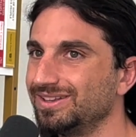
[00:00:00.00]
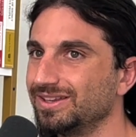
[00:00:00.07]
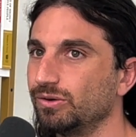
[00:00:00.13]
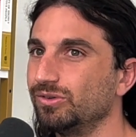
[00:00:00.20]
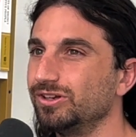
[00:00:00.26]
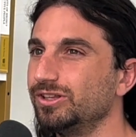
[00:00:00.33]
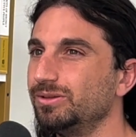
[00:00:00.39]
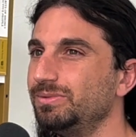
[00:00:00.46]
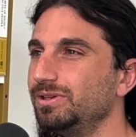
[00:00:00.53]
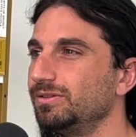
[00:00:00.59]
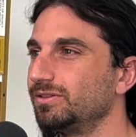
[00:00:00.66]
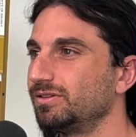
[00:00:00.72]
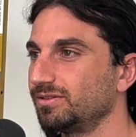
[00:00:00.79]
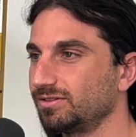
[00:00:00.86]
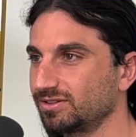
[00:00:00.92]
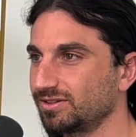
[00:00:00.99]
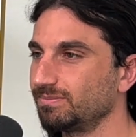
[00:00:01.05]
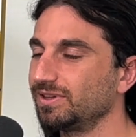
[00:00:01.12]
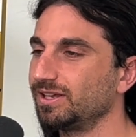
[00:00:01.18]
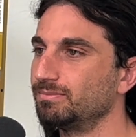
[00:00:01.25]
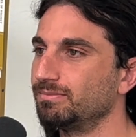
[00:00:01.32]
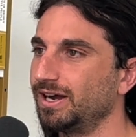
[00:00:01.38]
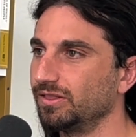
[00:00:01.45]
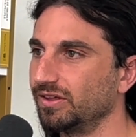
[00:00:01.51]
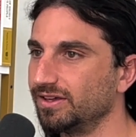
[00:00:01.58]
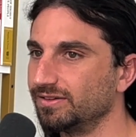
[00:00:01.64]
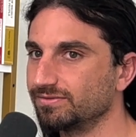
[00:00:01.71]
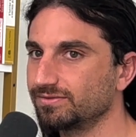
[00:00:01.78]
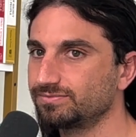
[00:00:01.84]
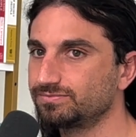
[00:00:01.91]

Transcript: I wanted to be something in my life.